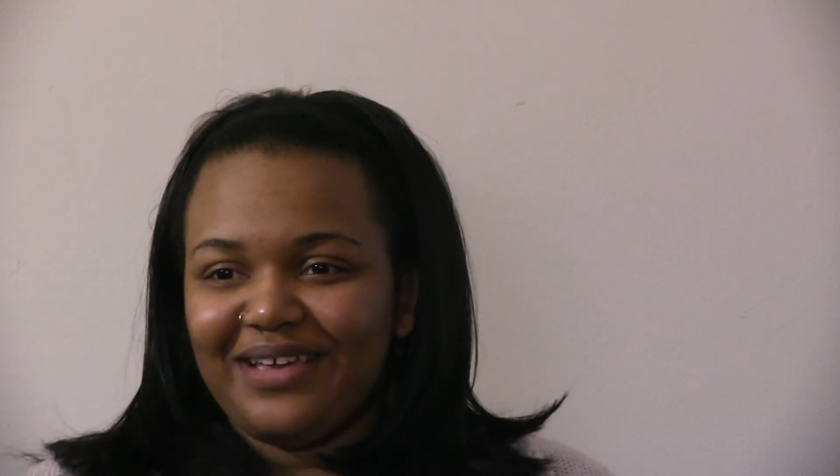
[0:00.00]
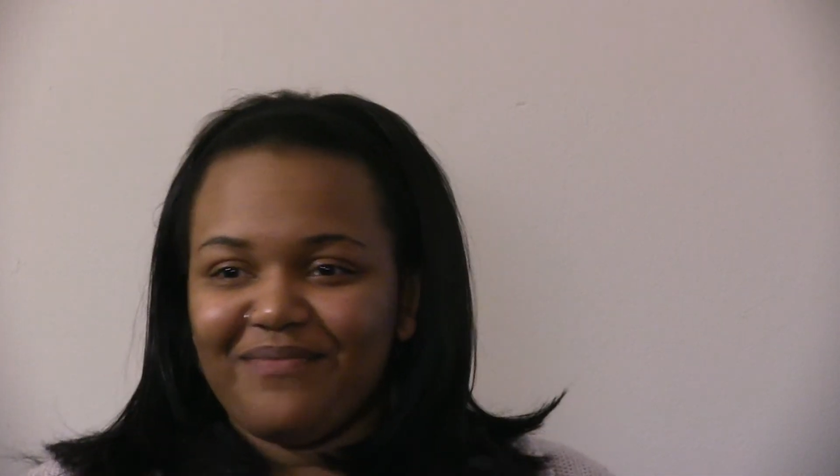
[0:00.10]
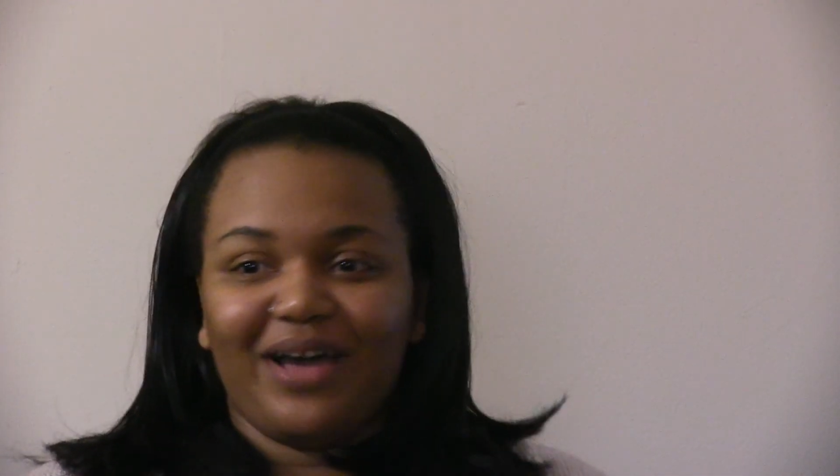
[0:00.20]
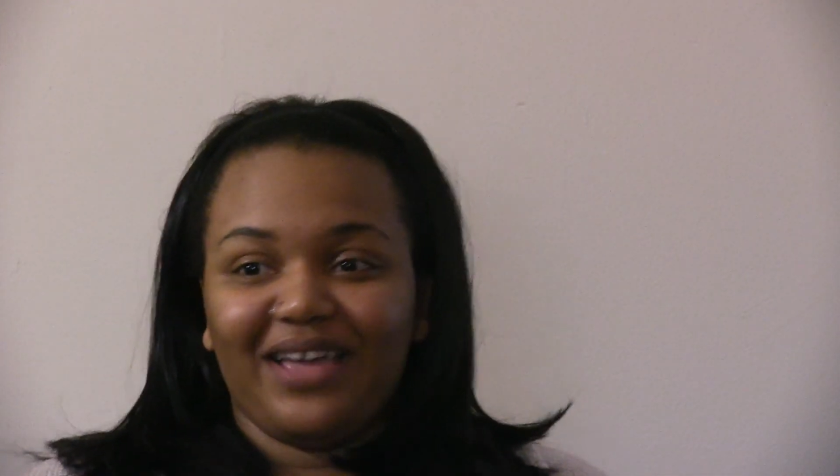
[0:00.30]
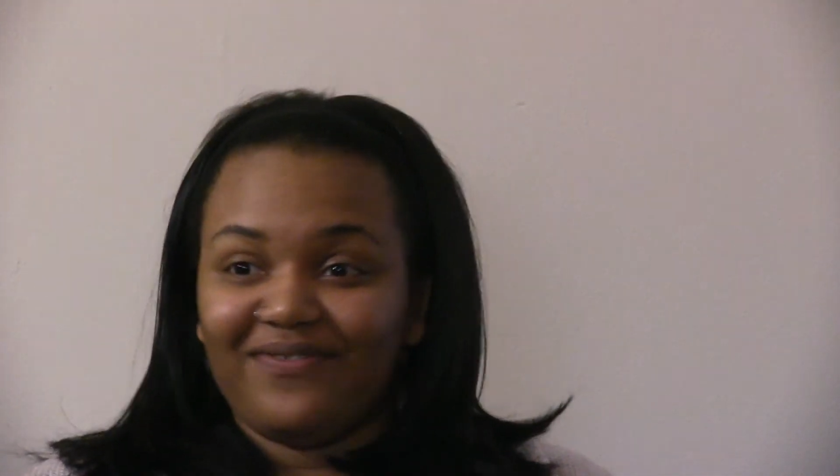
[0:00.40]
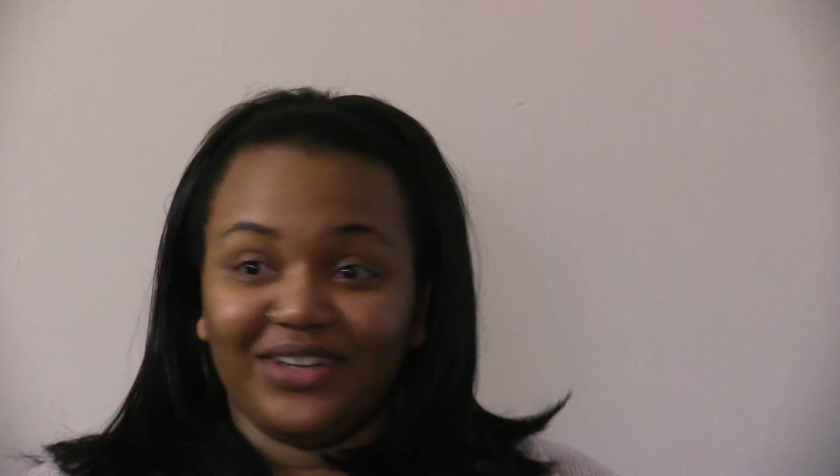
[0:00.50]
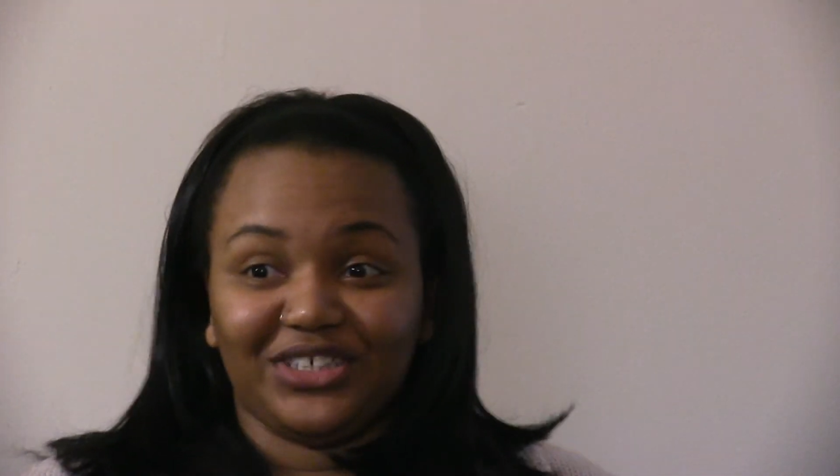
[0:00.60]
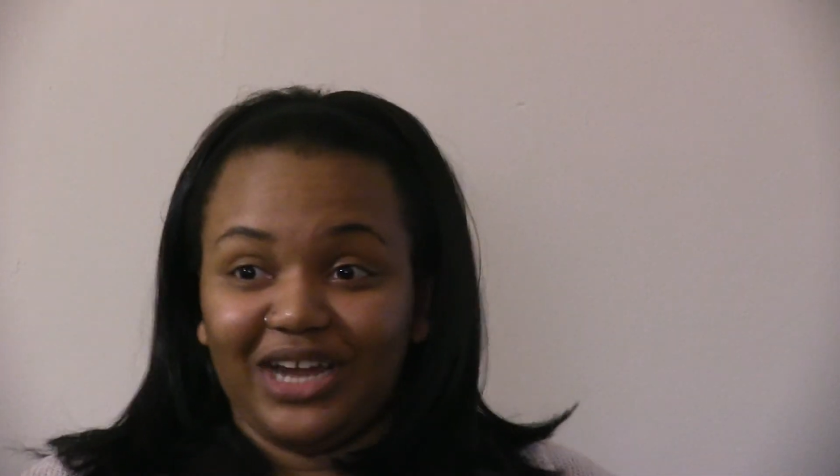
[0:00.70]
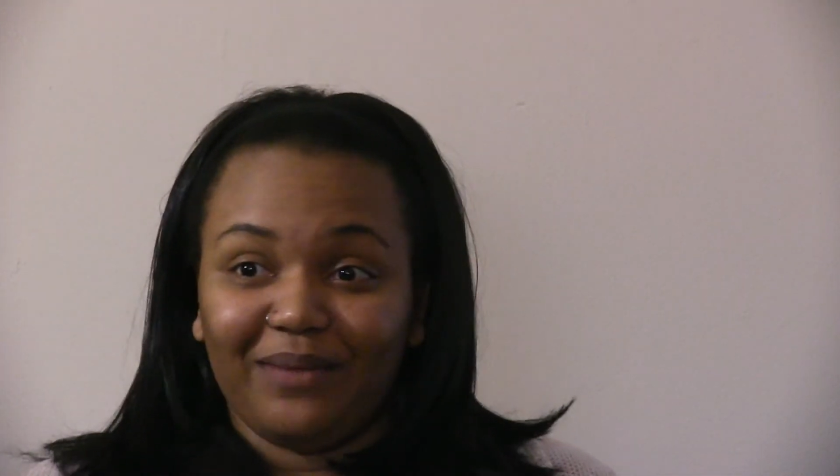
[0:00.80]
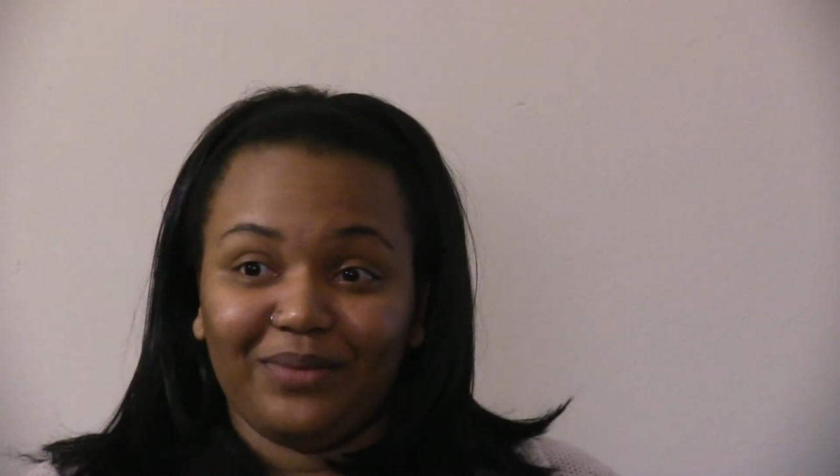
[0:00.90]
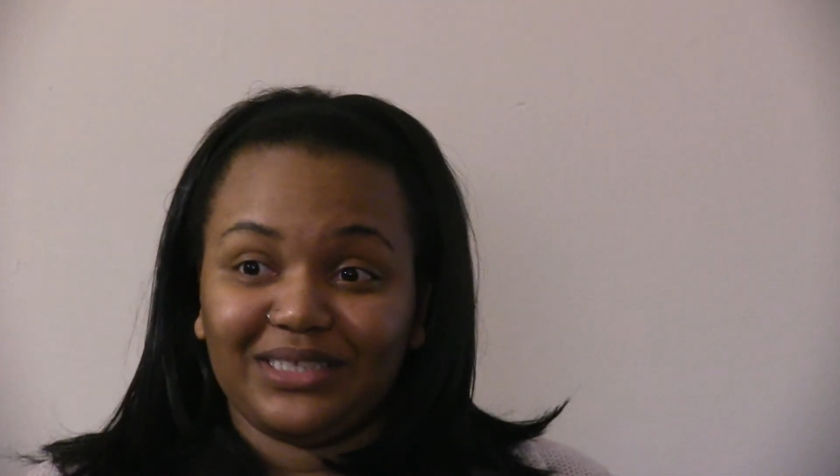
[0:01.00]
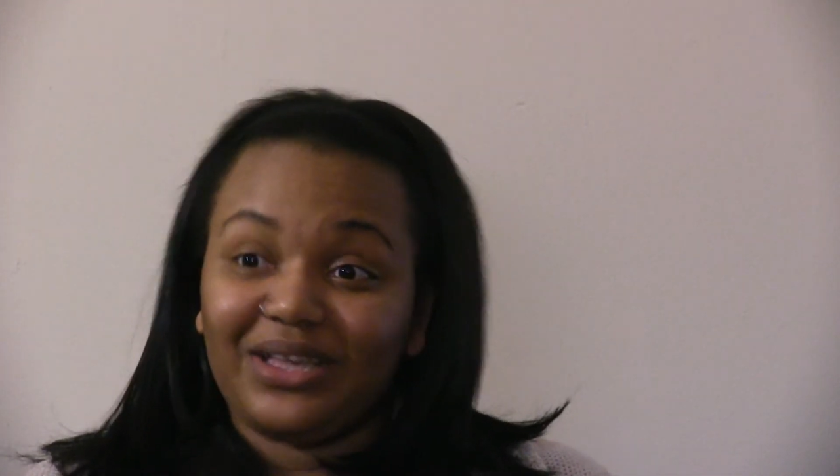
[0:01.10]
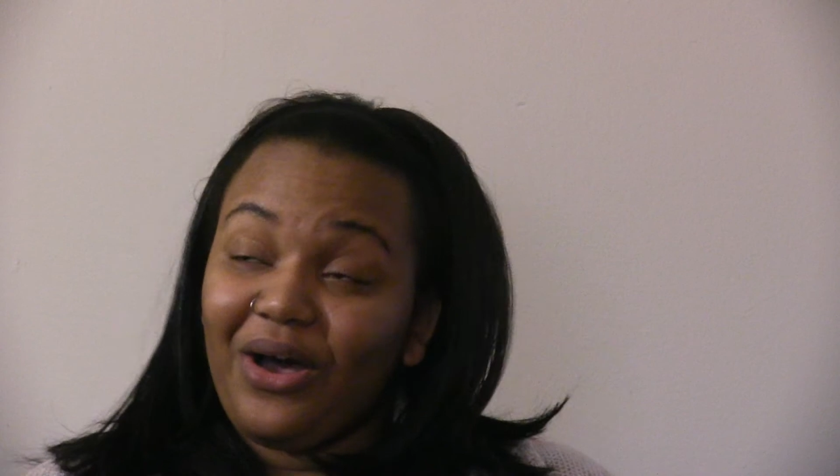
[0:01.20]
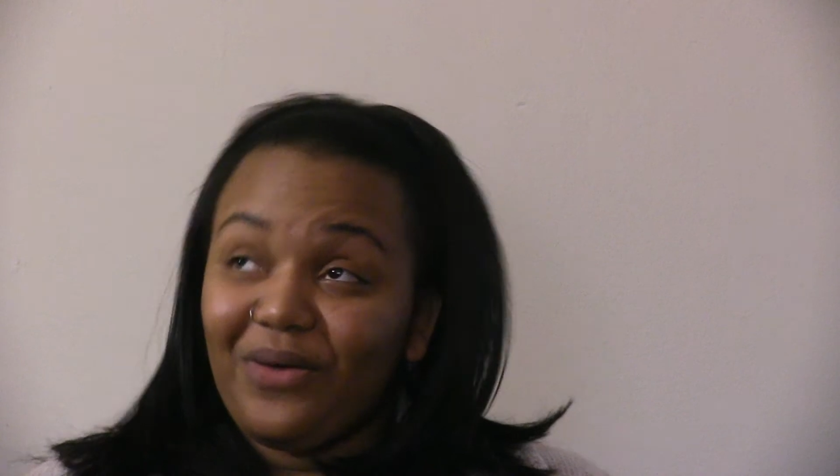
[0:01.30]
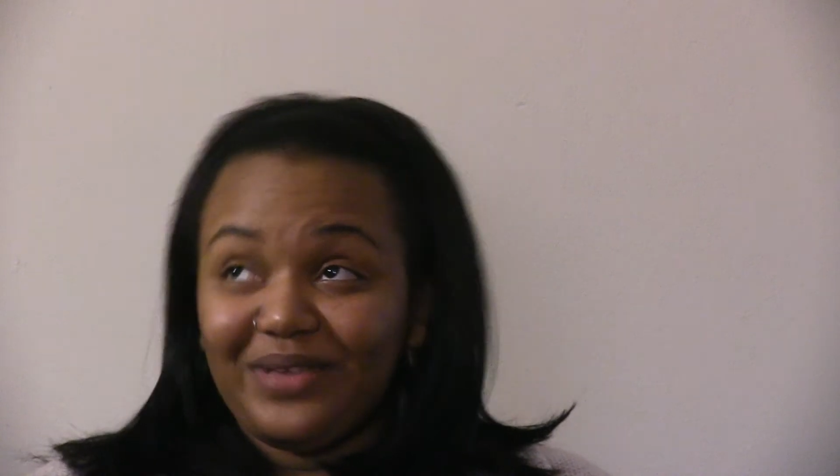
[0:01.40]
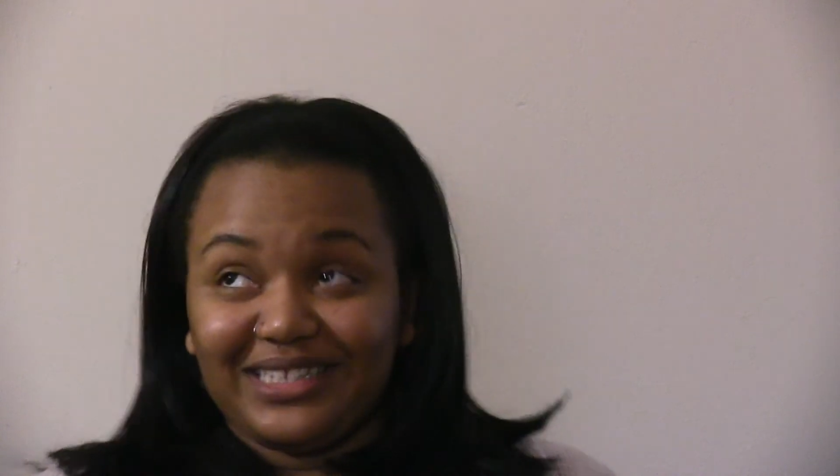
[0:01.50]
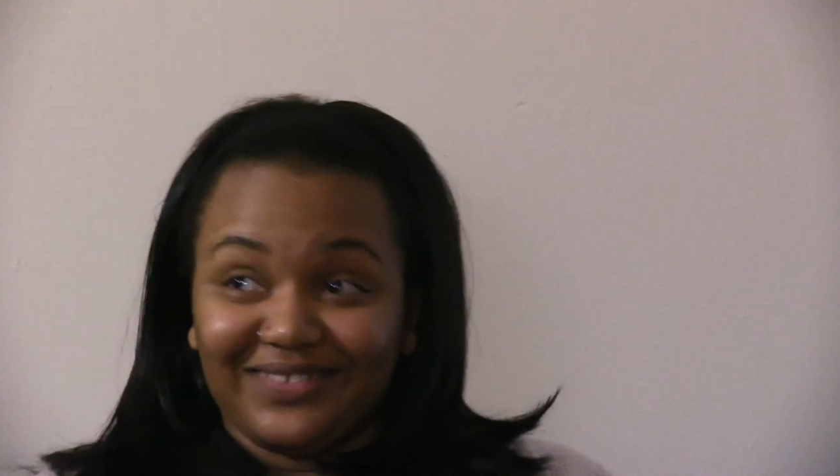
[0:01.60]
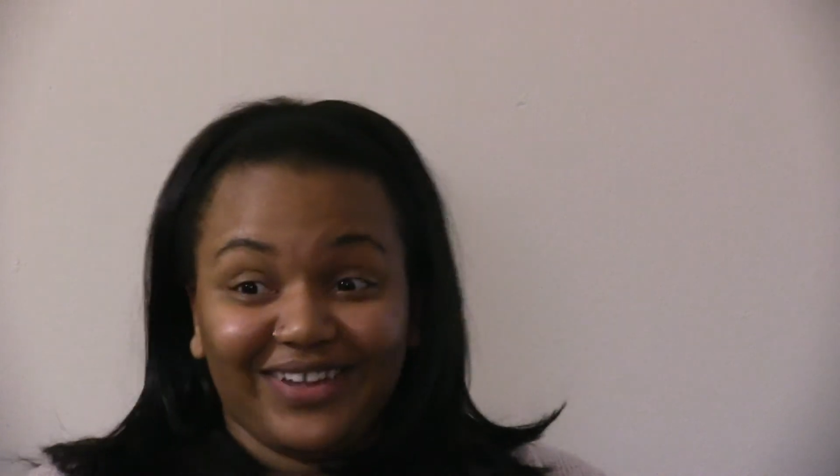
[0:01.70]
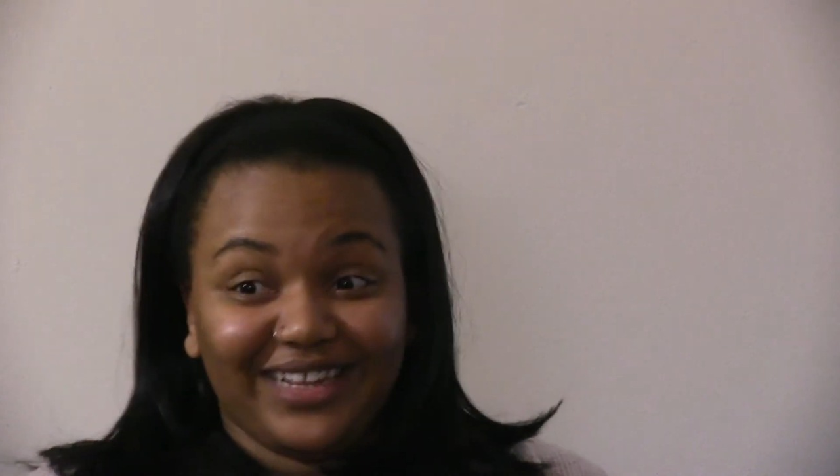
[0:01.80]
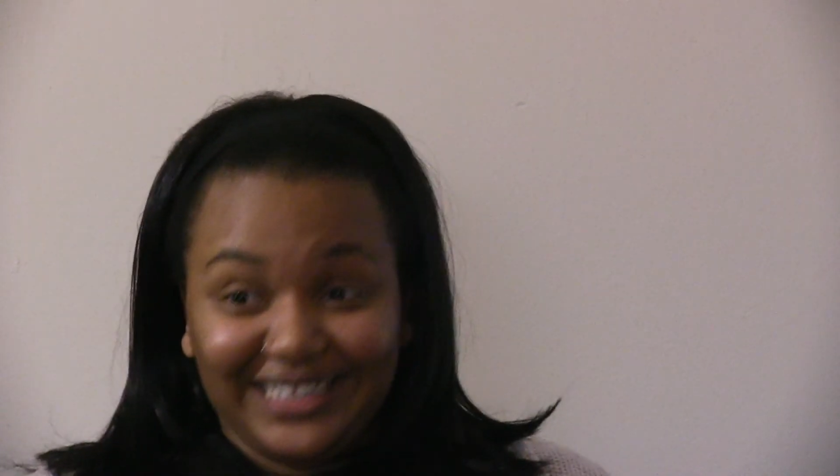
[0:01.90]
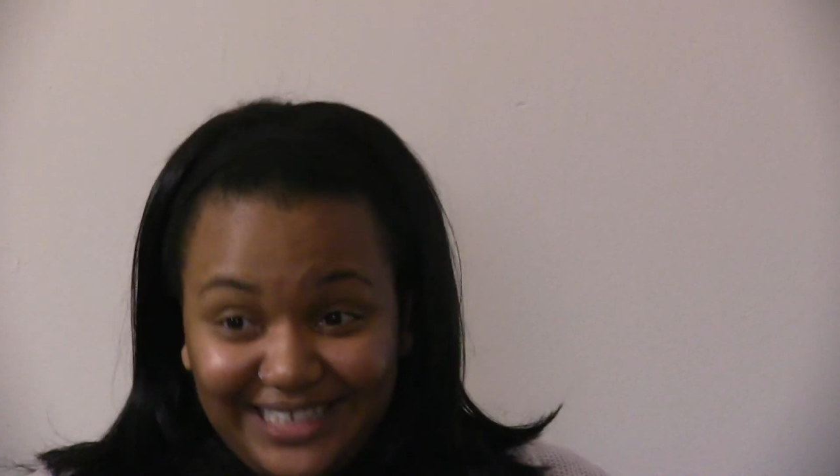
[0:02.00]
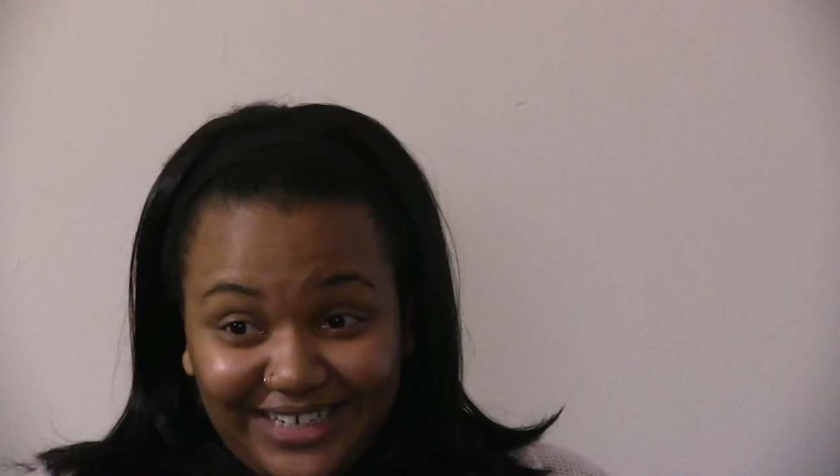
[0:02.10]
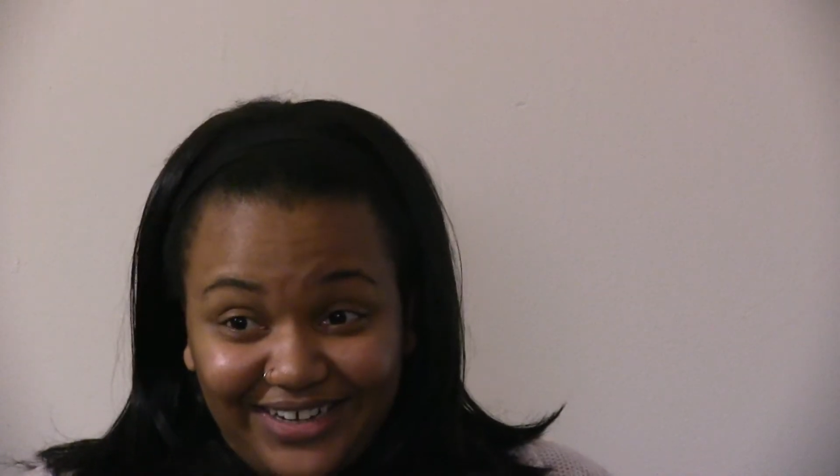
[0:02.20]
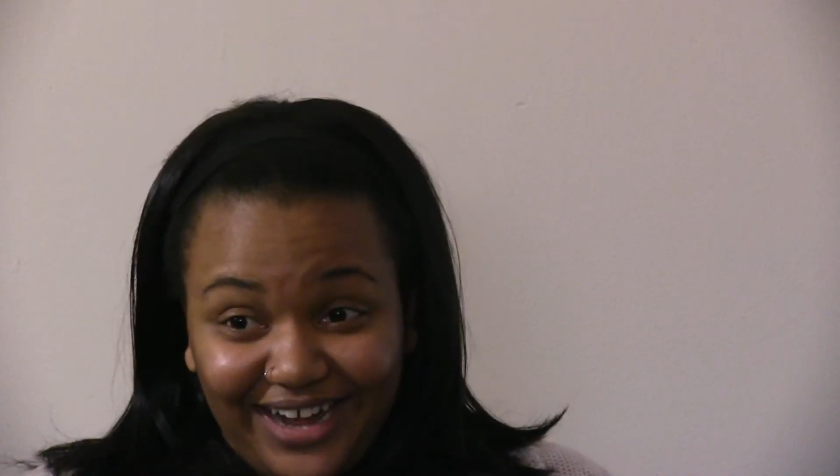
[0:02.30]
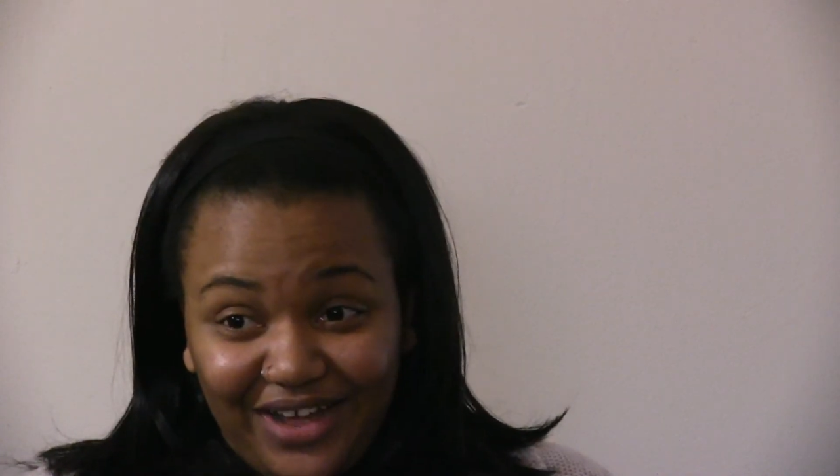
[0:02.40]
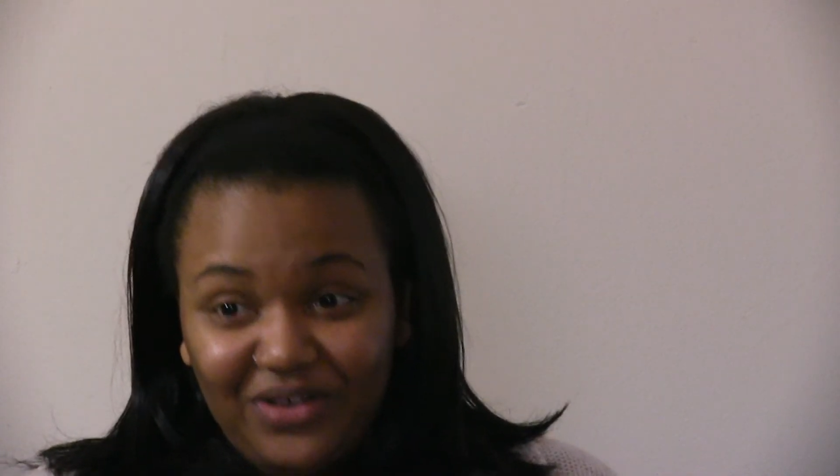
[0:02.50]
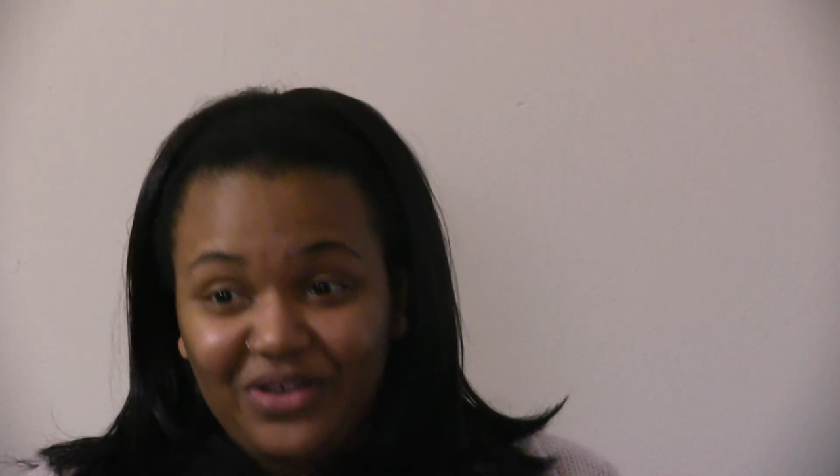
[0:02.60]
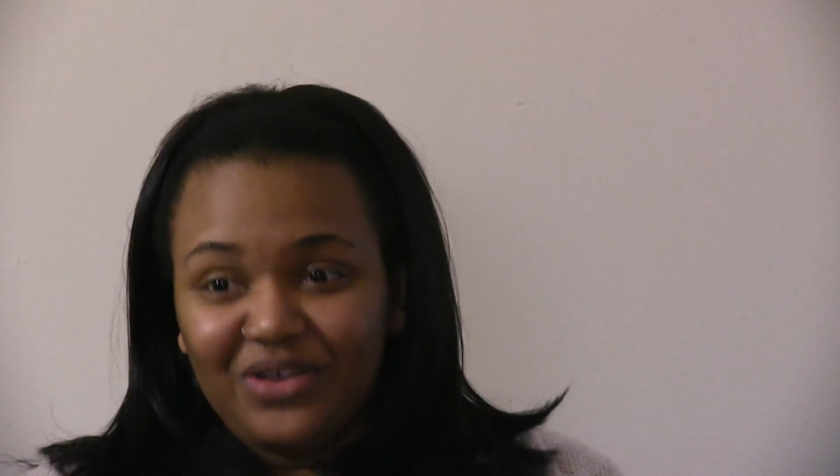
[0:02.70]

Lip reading: My fun job was, oh, we get to volunteer now.